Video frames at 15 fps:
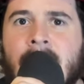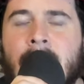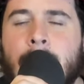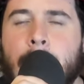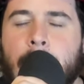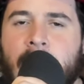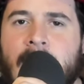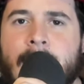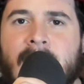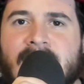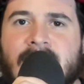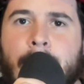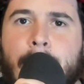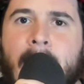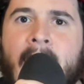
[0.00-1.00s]
pretty much a
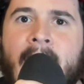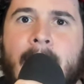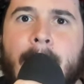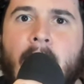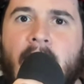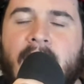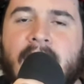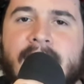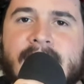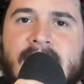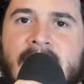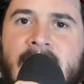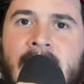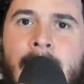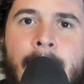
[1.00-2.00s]
backmarker
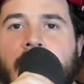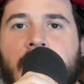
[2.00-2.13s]
team.